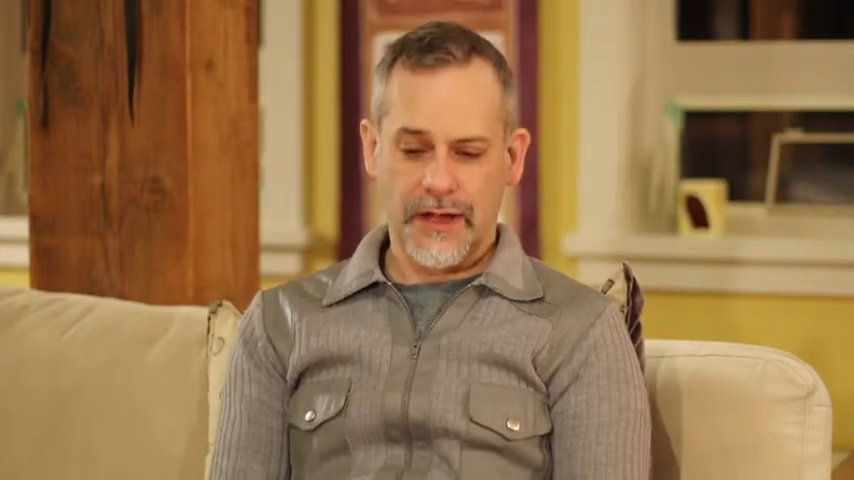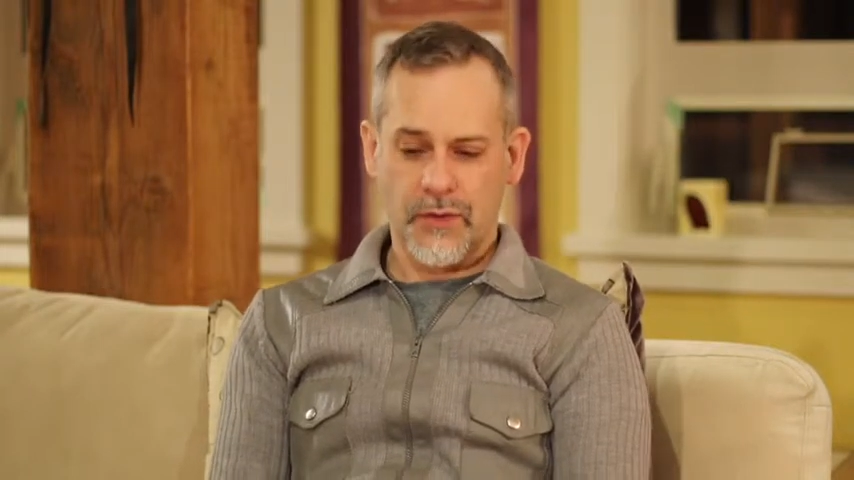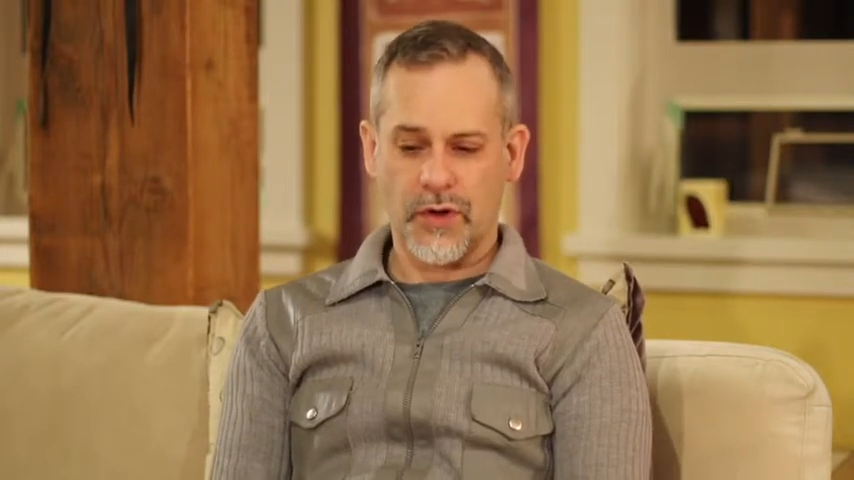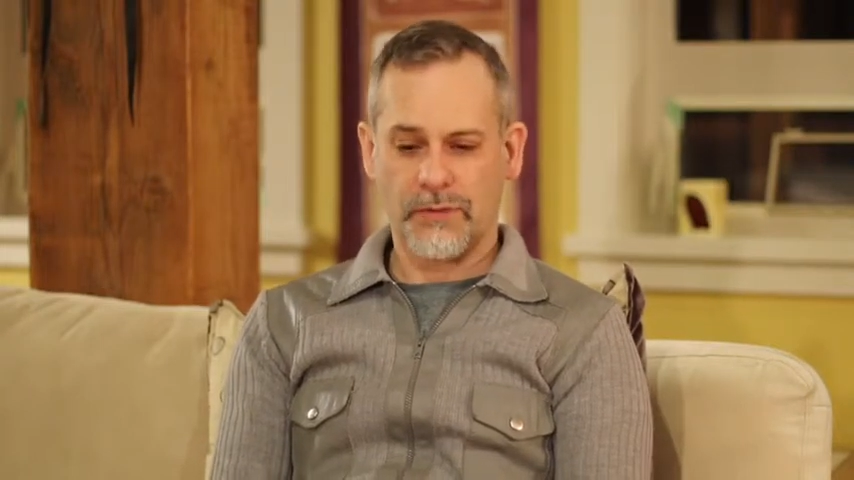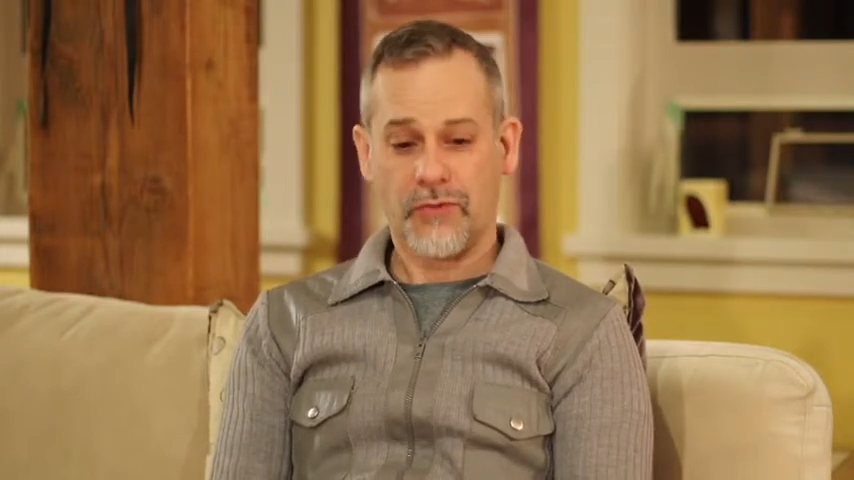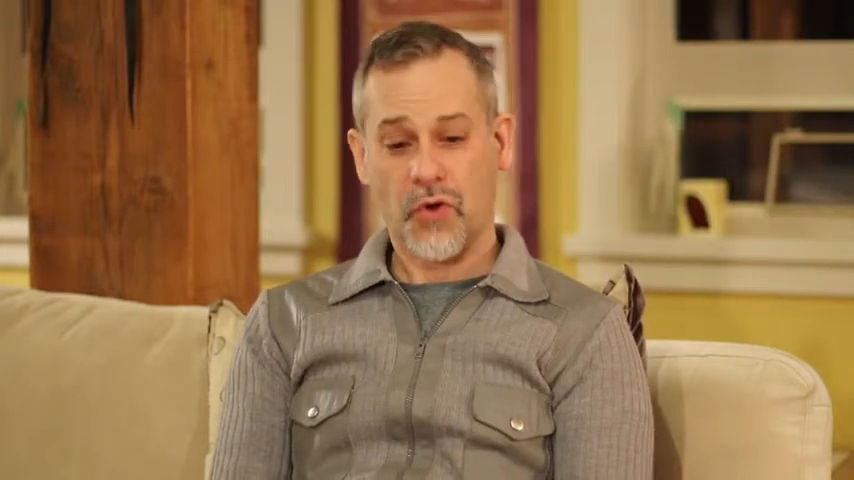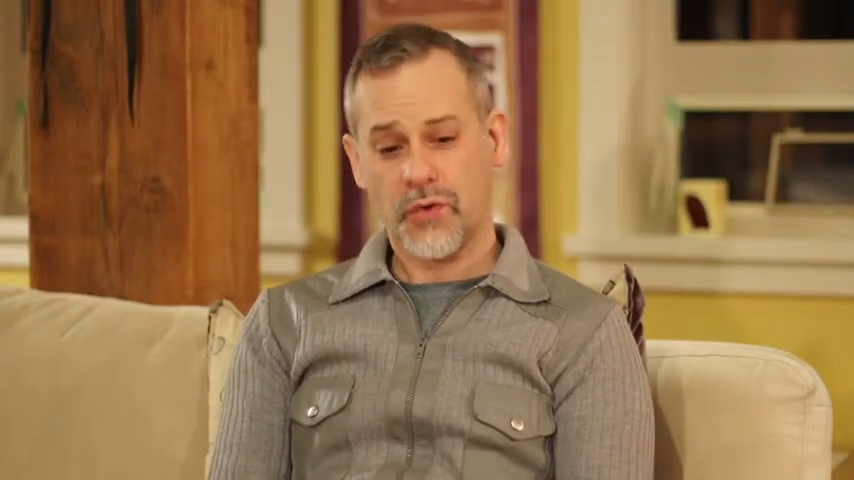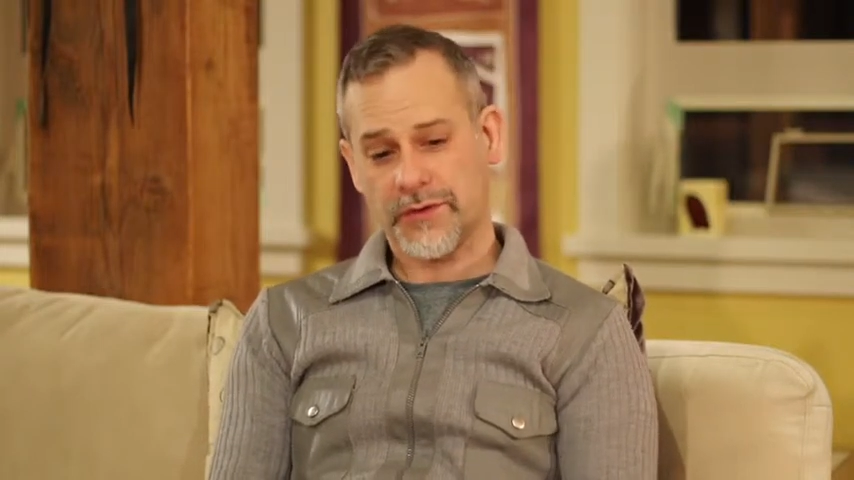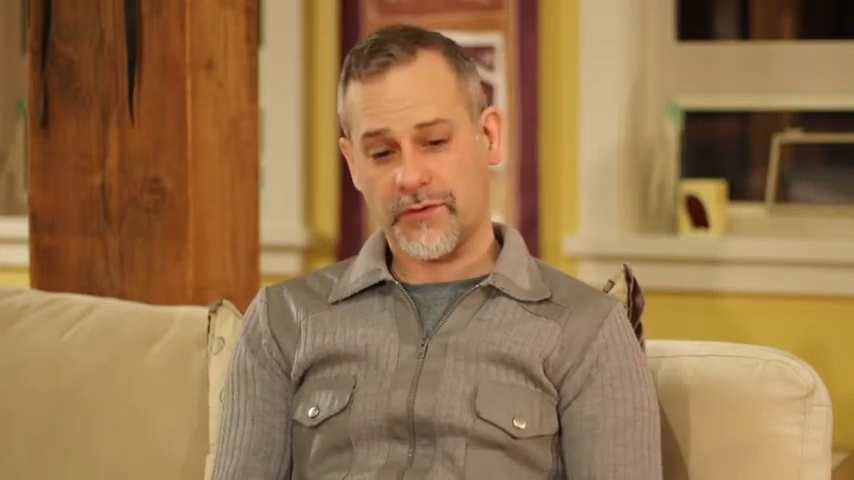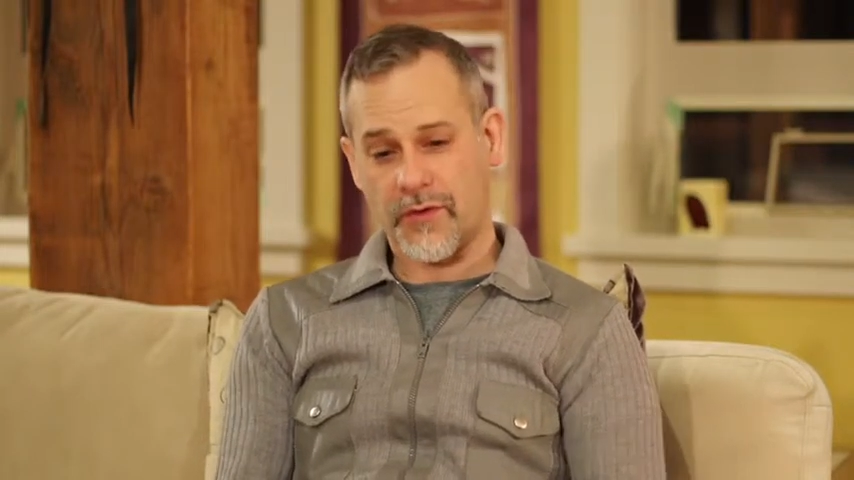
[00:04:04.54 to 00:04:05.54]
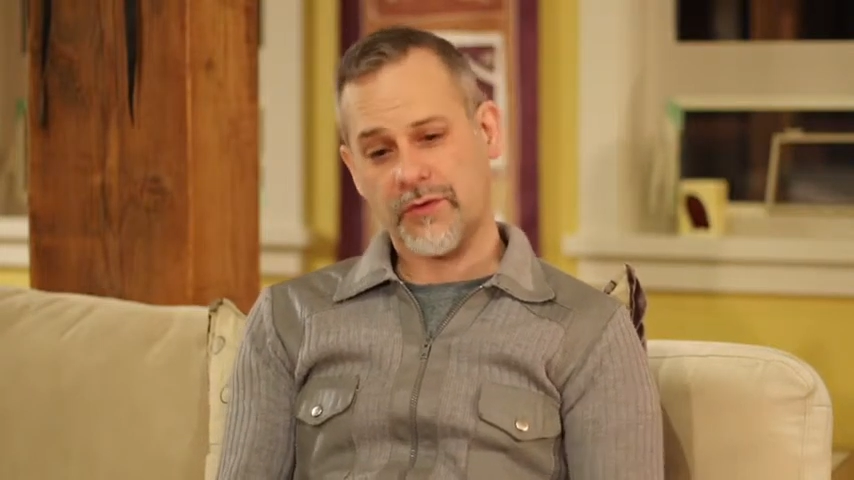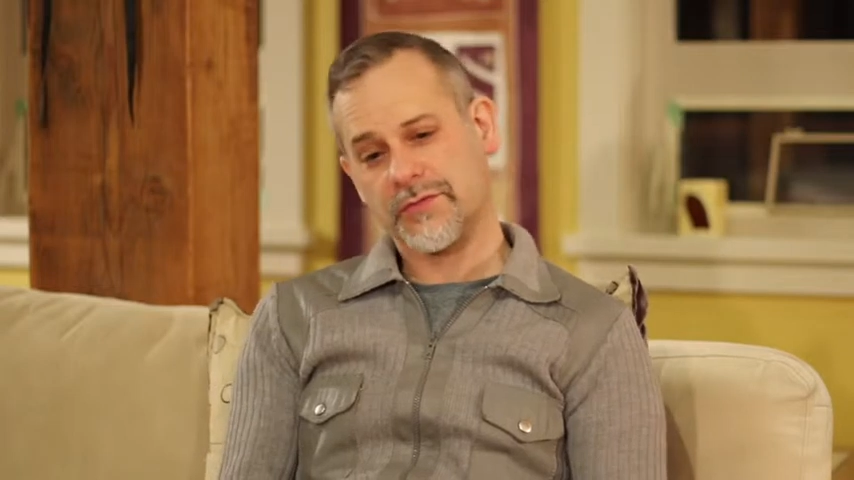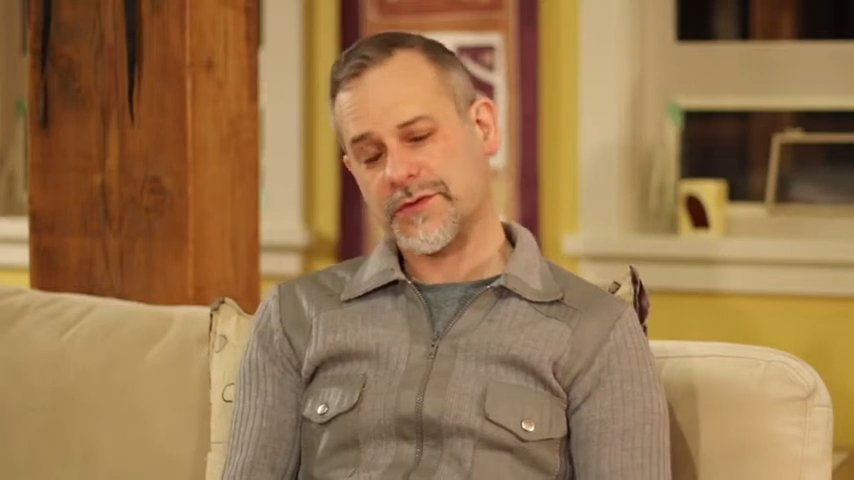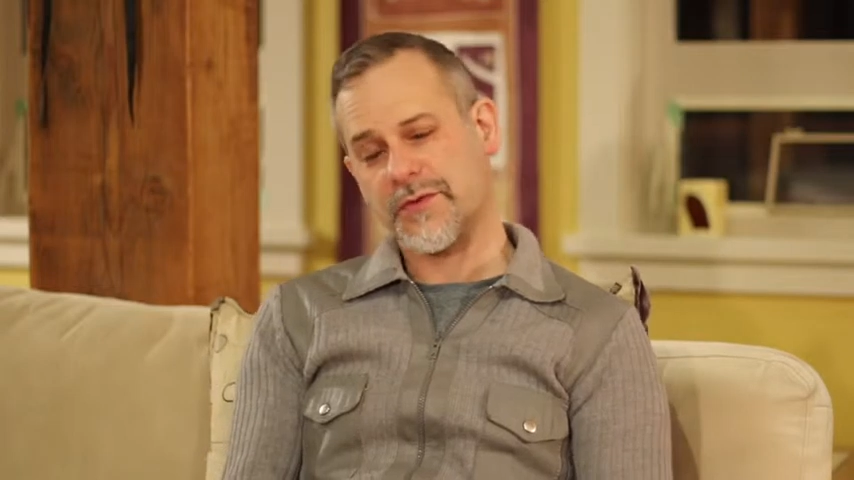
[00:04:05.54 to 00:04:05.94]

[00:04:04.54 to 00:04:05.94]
Well, mold grows